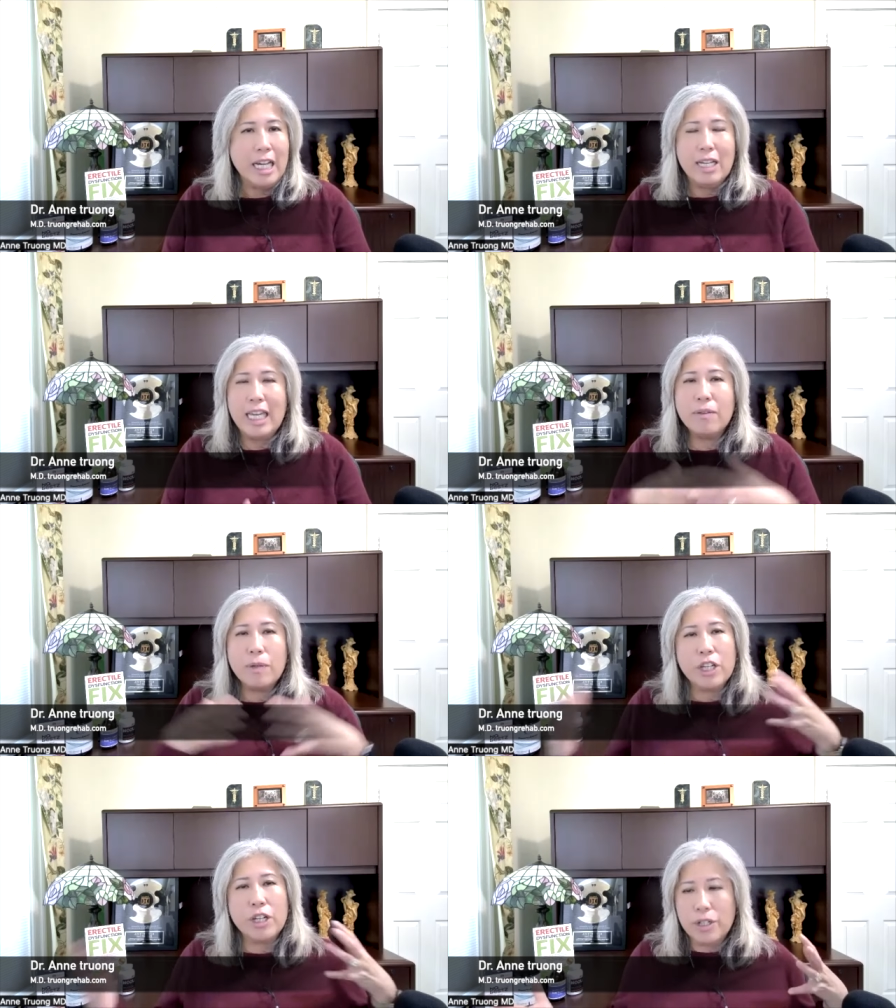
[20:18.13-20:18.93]
Eat
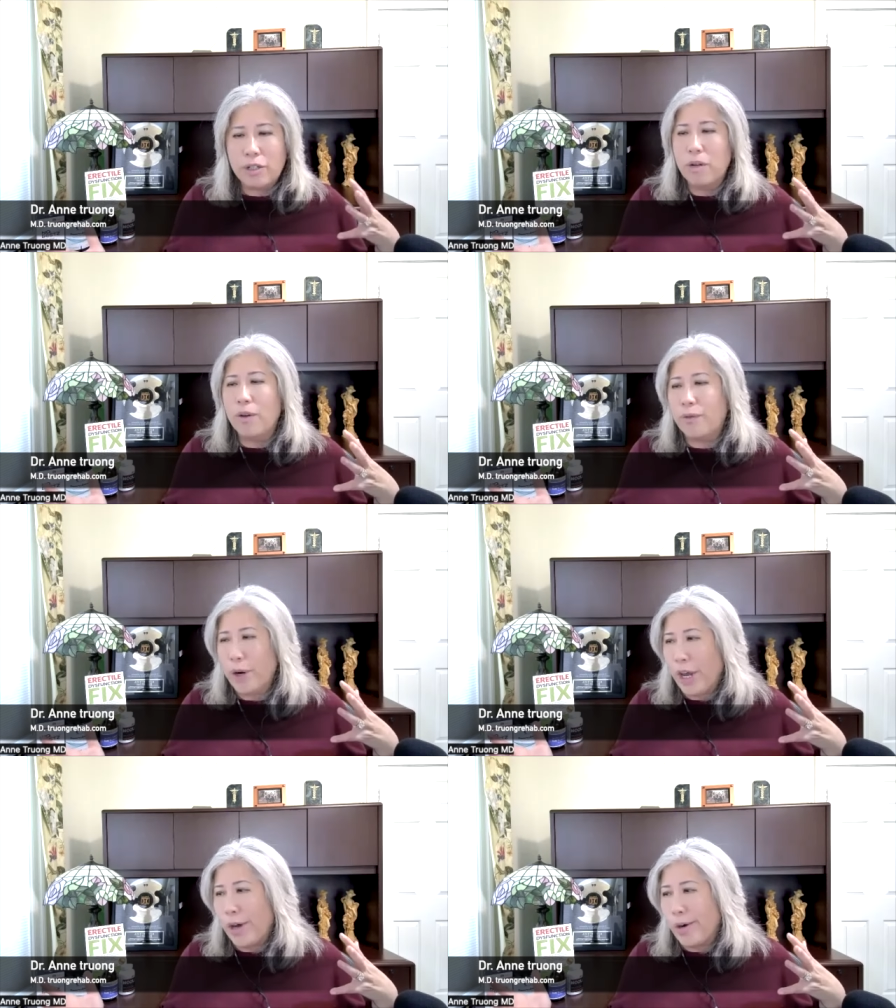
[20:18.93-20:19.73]
what the earth grow for
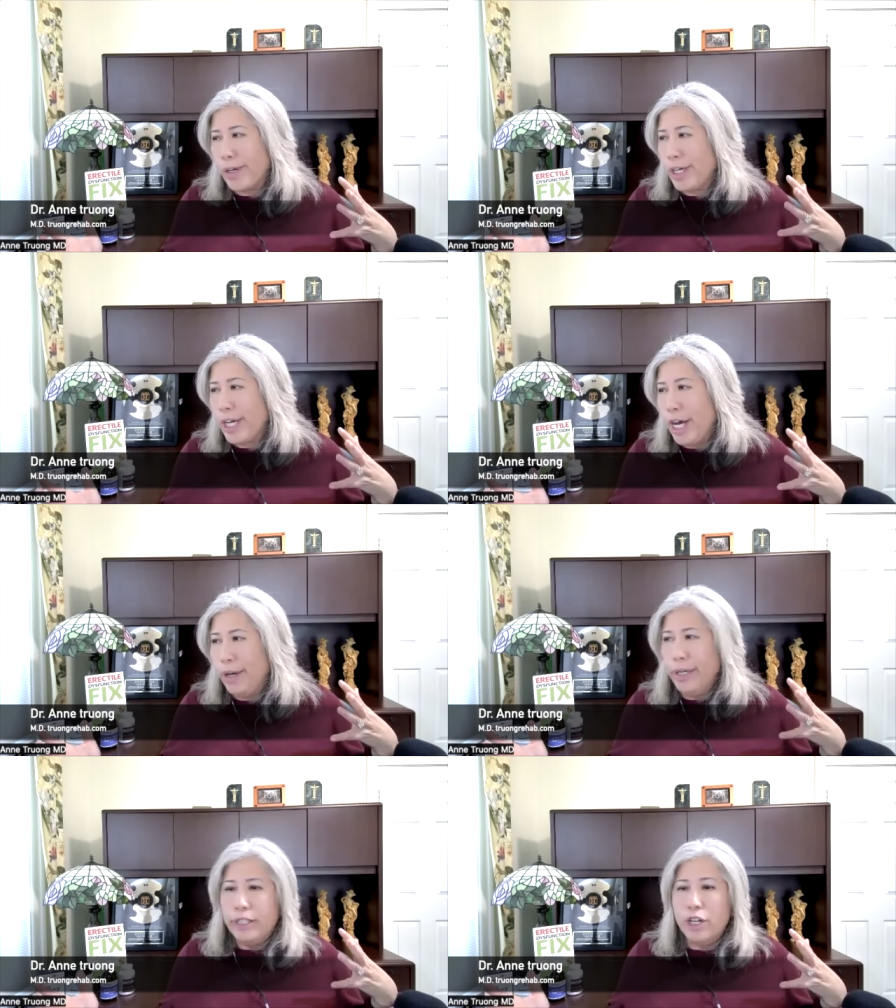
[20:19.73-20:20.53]
you. You
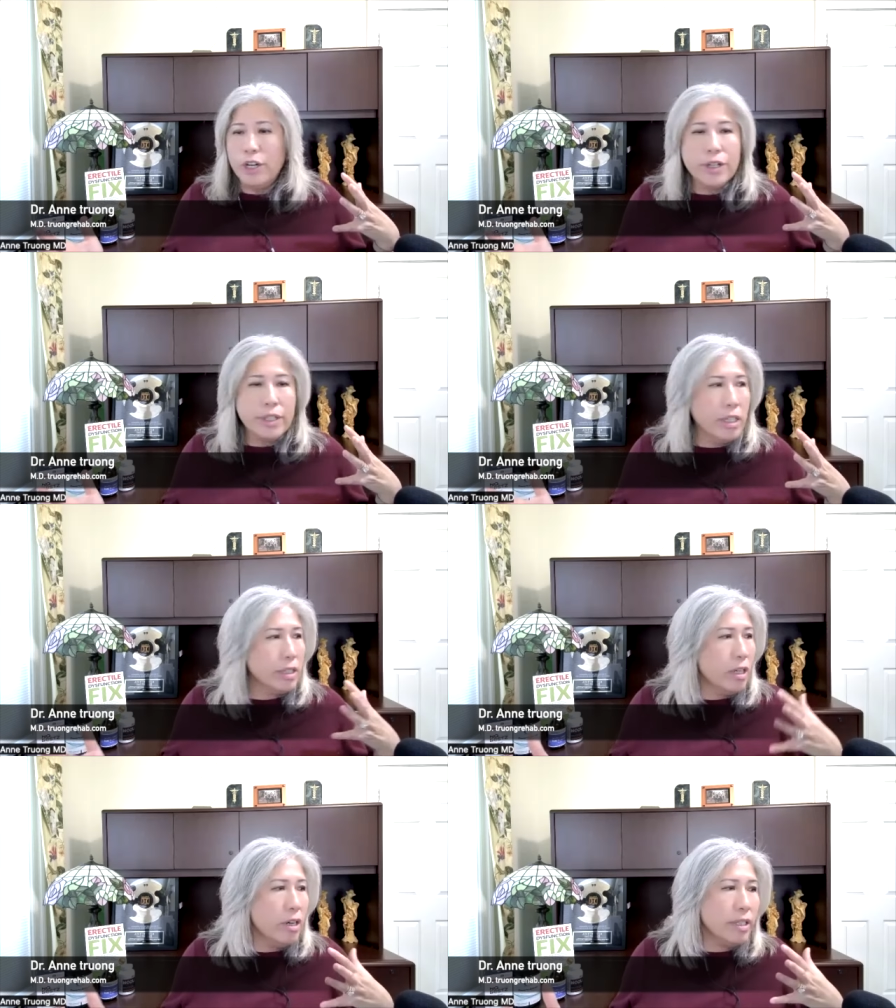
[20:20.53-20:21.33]
know, the earth the,
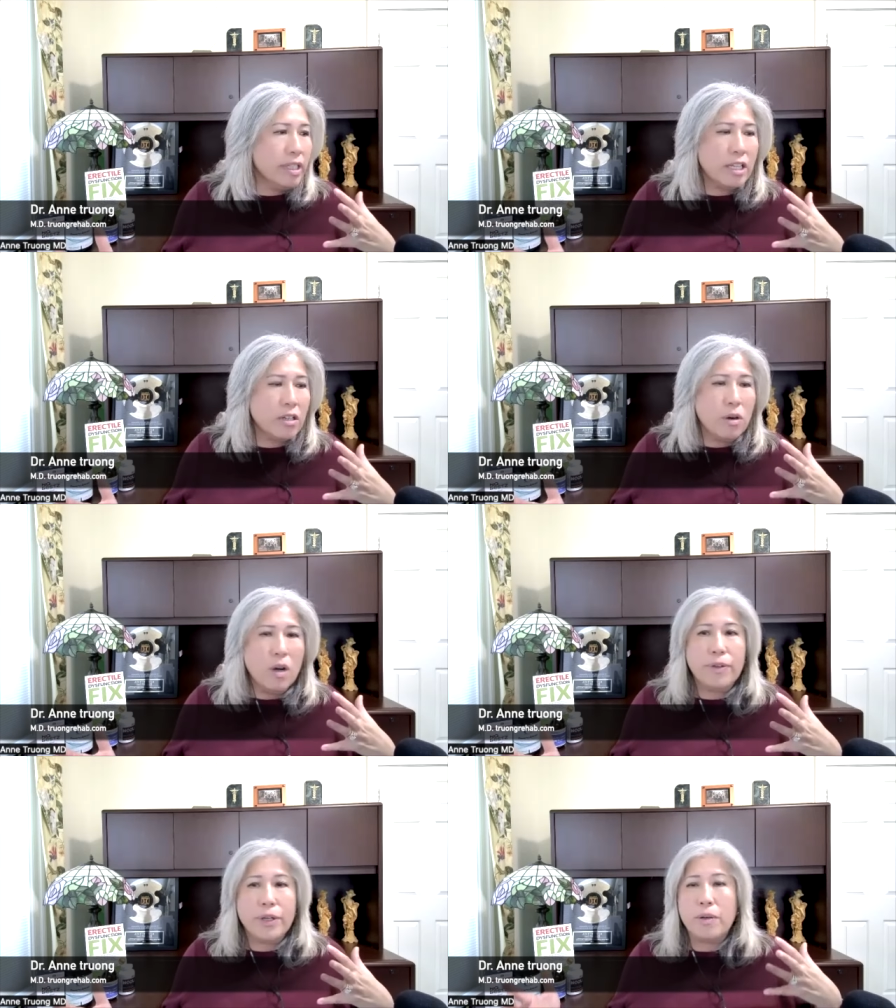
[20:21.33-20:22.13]
the earth didn't grow
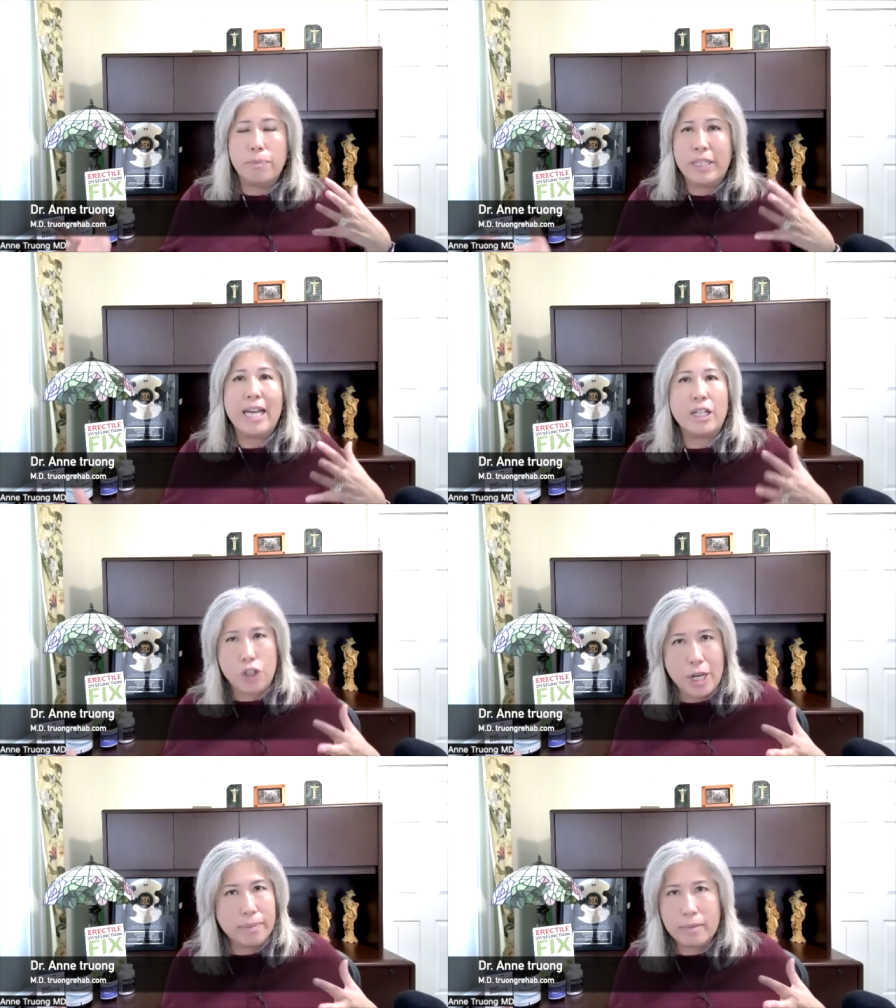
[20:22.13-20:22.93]
for you potato
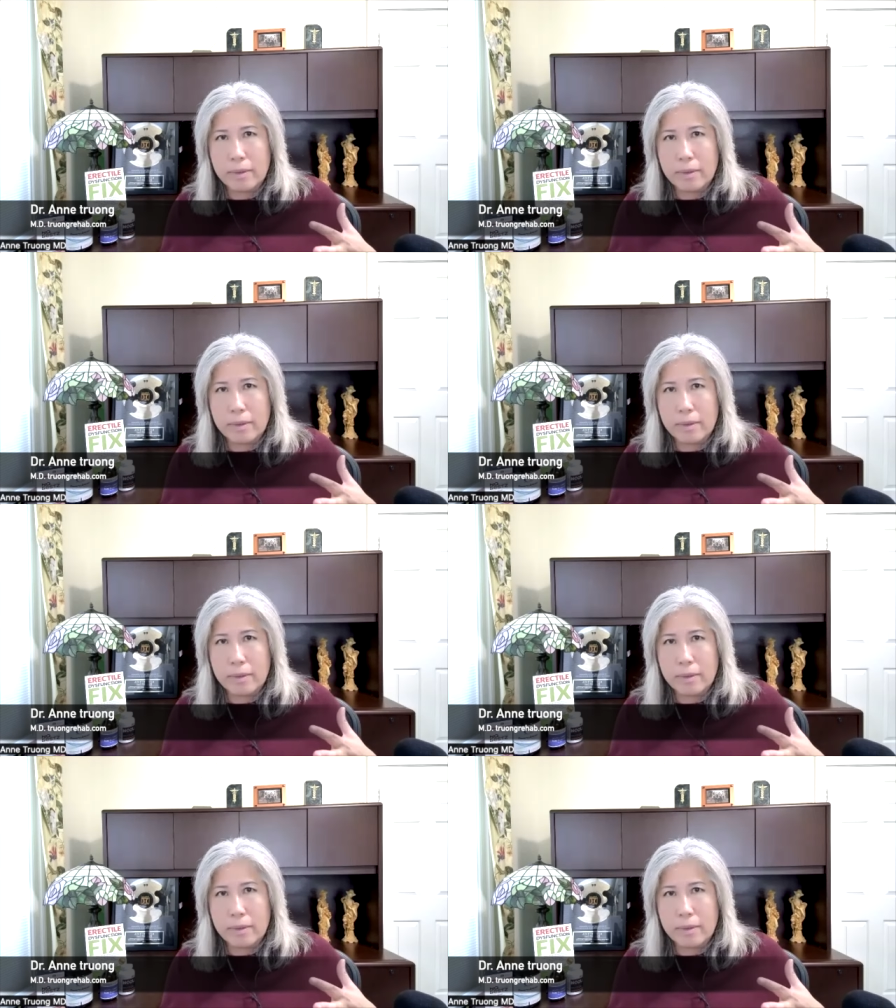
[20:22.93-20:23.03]
chip.